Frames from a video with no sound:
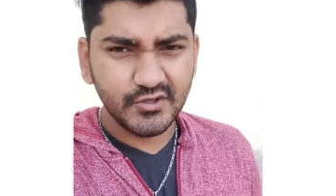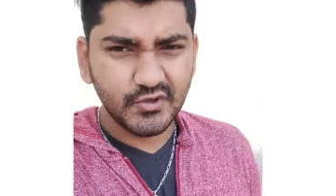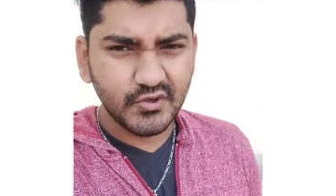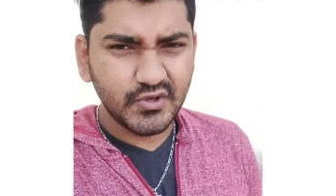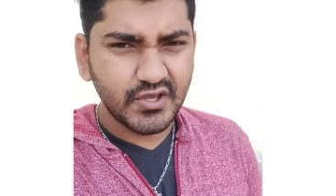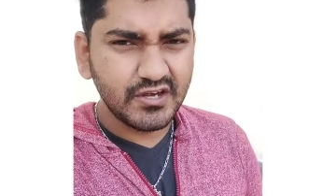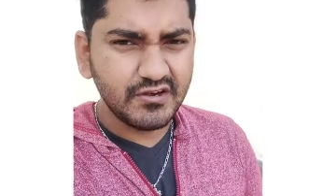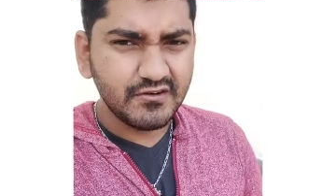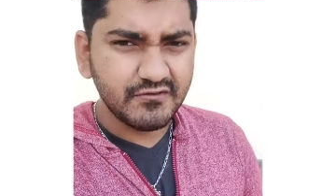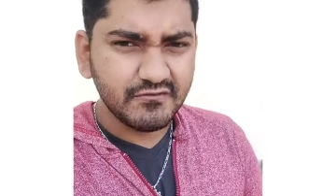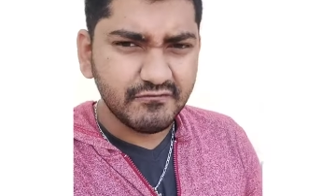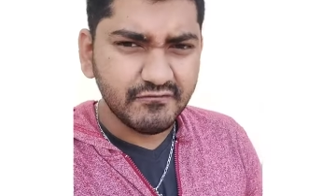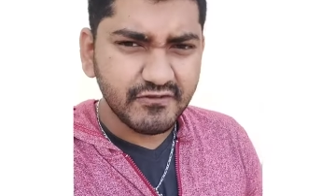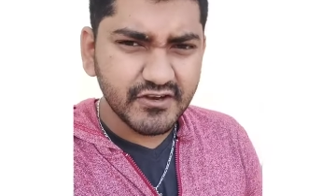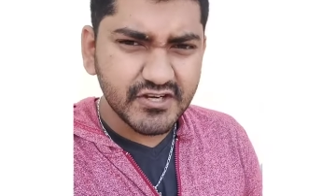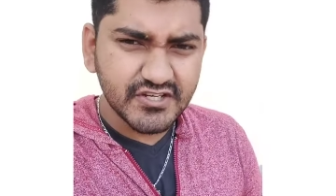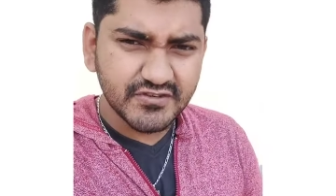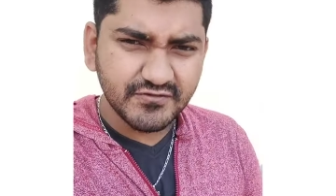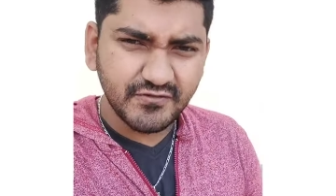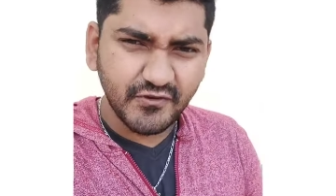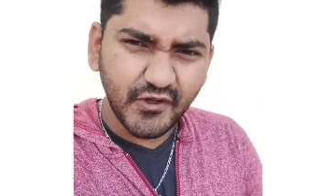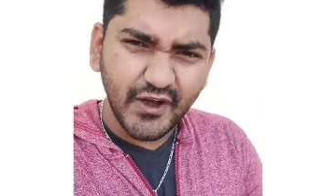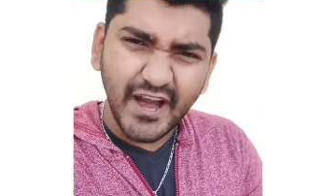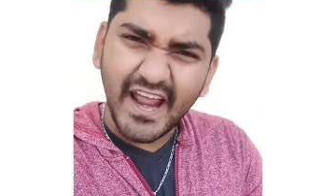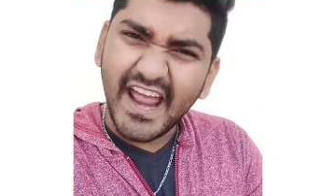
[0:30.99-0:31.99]
you can
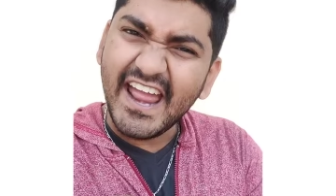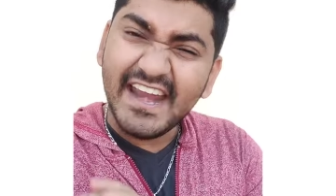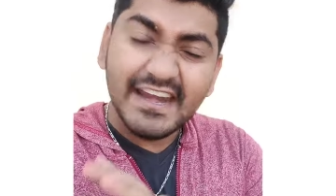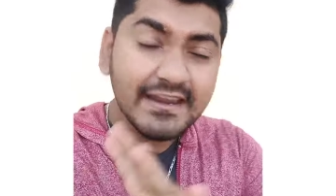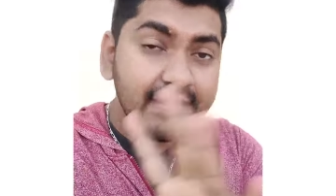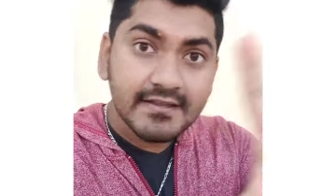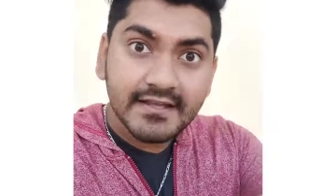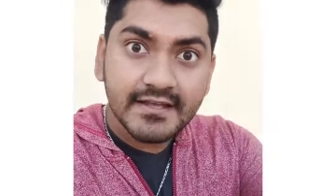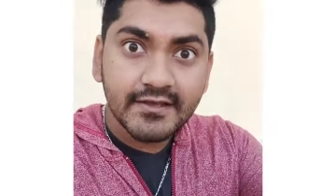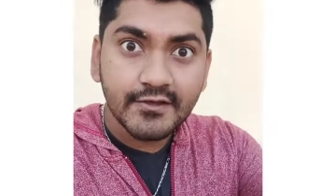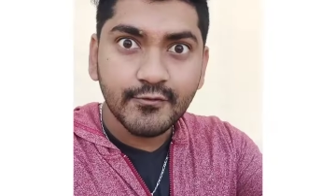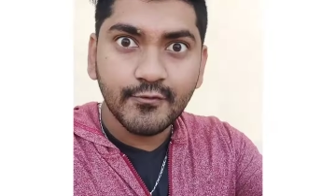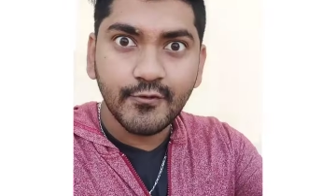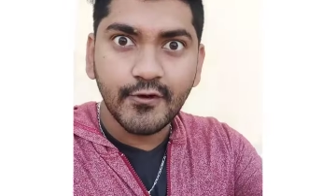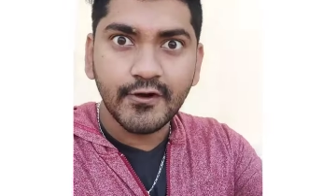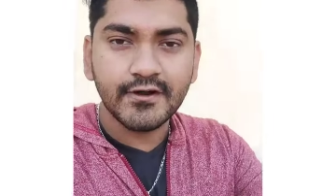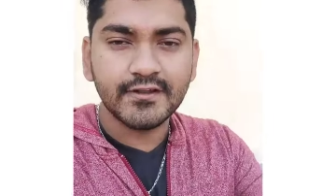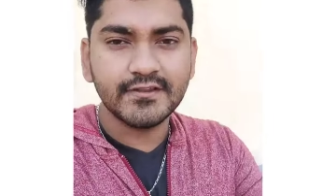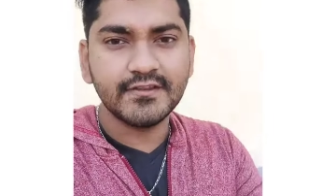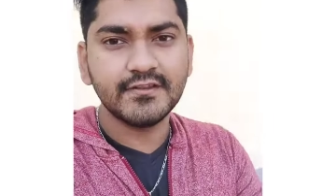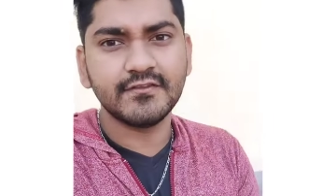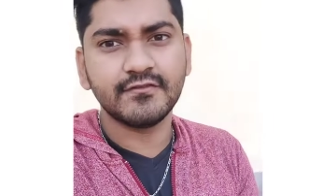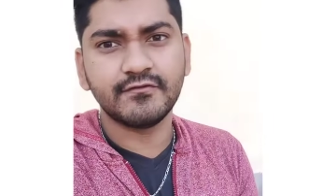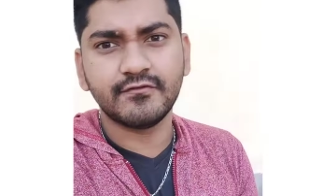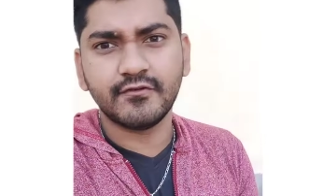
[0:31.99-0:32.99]
wish for anything you want
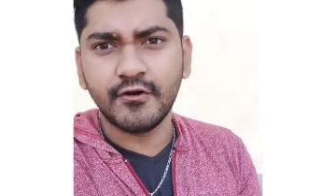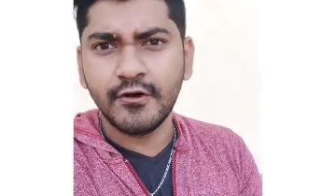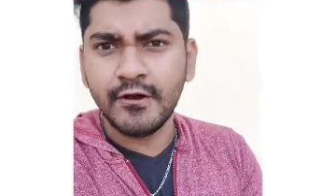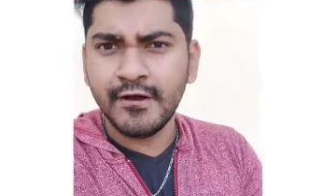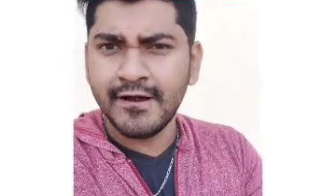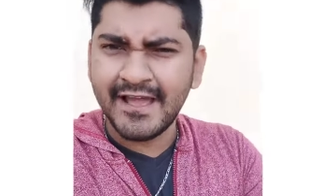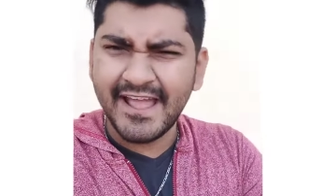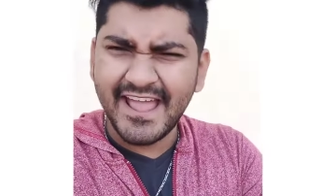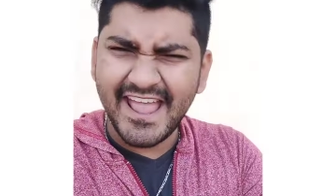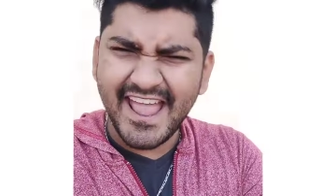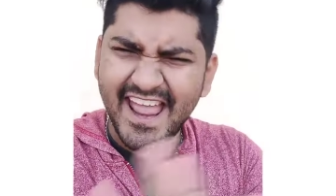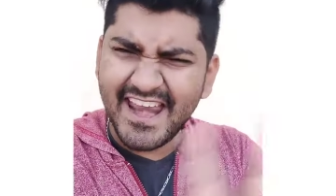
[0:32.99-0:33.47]
in this world.